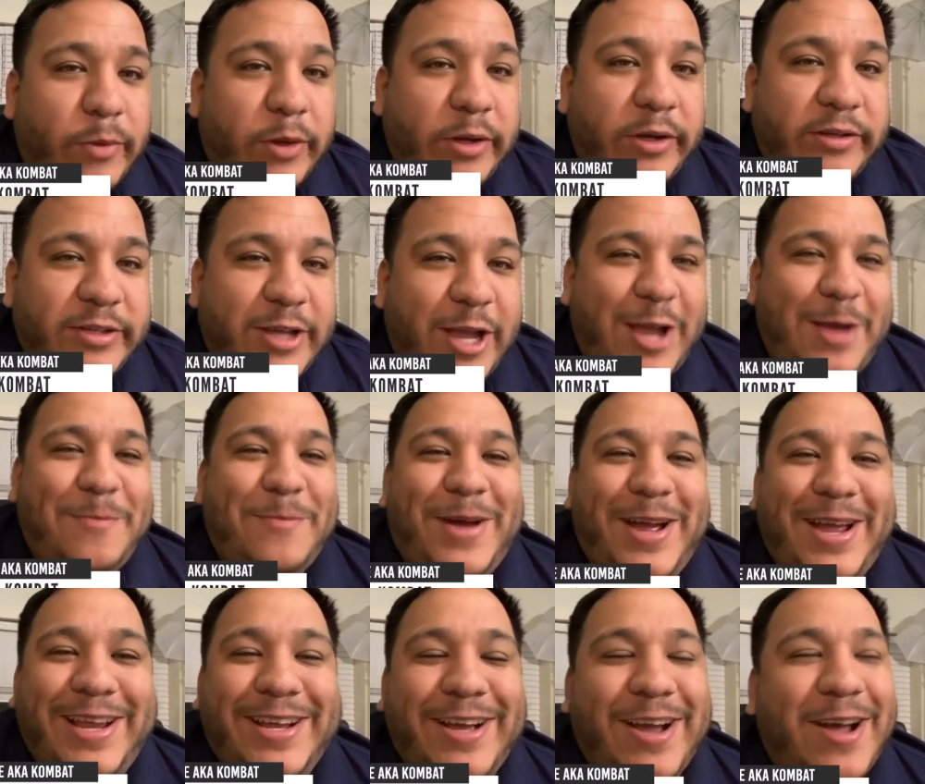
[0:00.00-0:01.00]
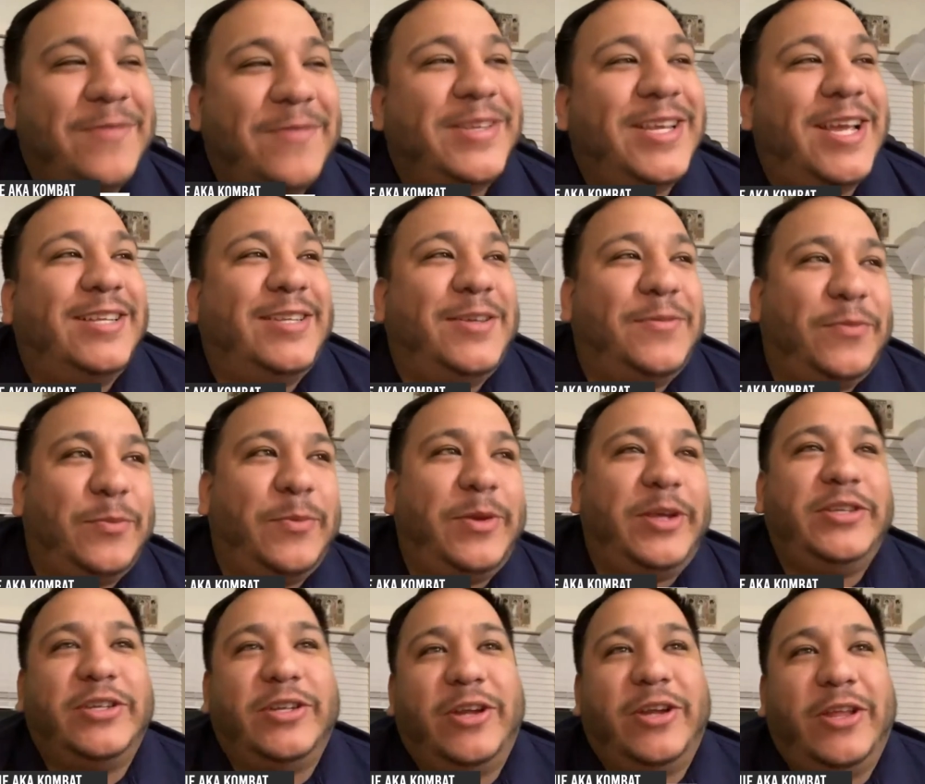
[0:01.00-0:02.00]
but it's got my contact
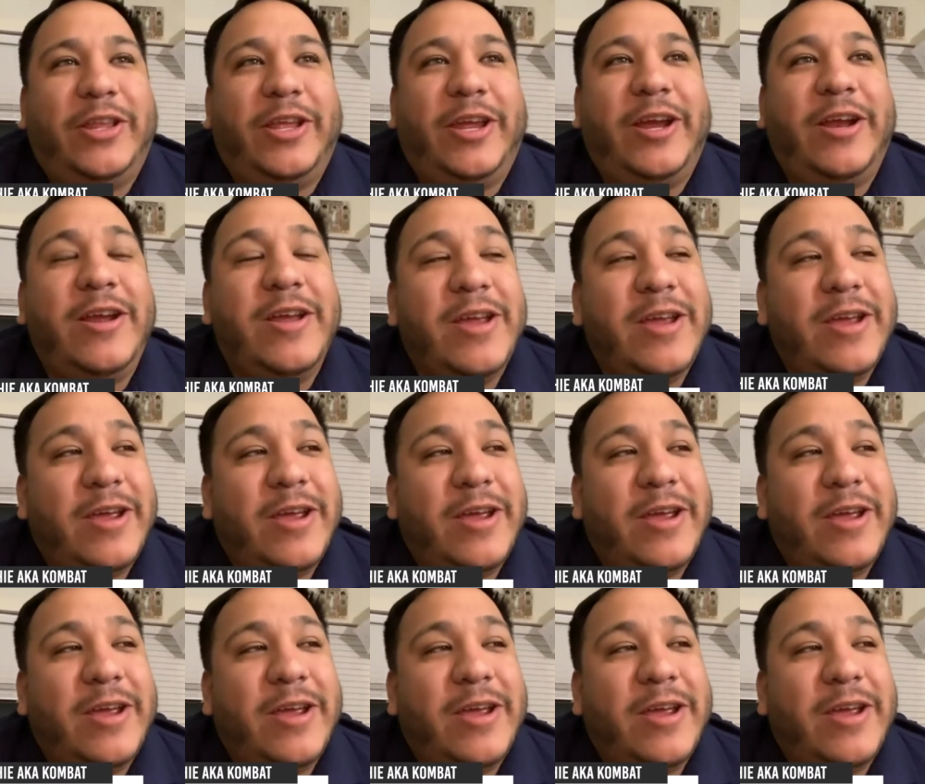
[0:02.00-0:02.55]
information on there.